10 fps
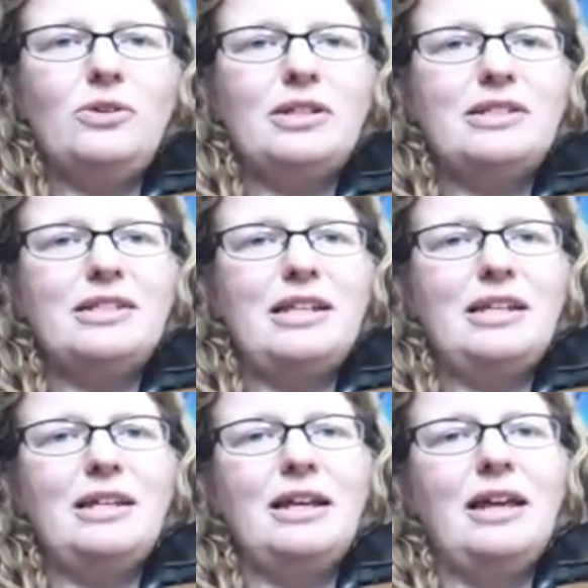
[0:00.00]
can see
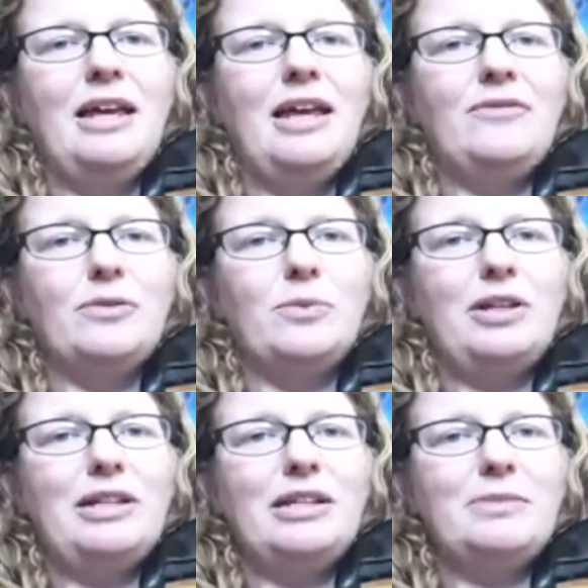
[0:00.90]
if it
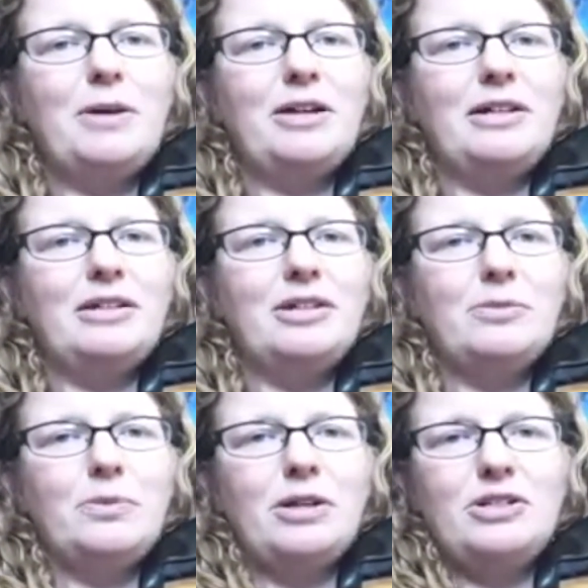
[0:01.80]
really is parallel to the
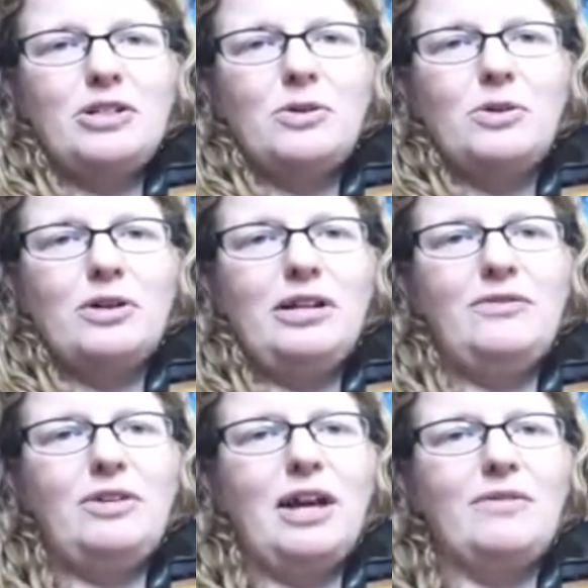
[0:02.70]
bridge or if
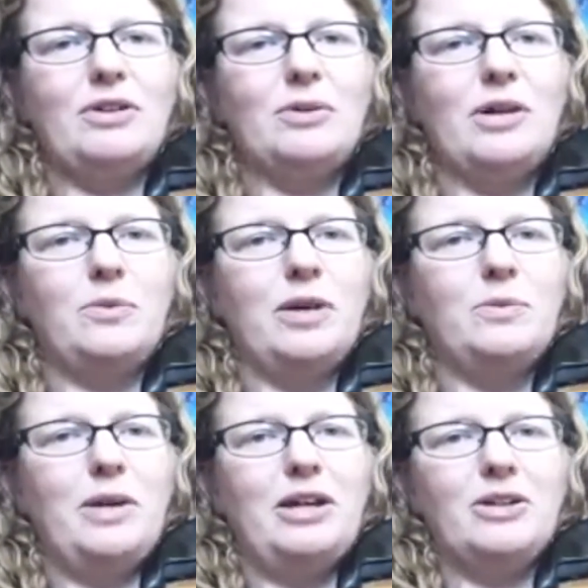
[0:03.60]
you have it going one
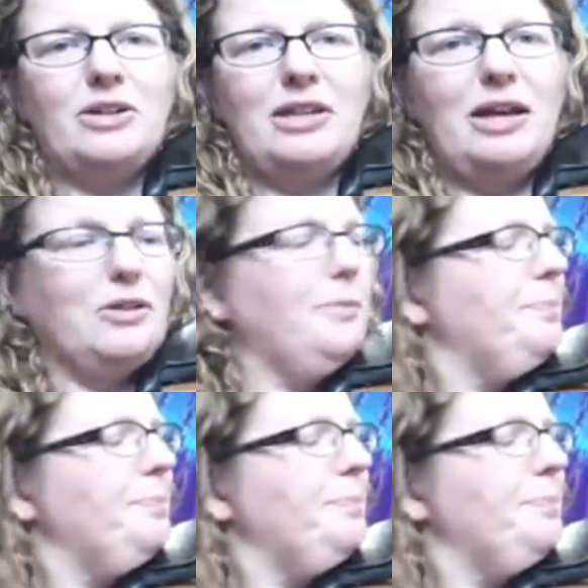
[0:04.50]
way or the other.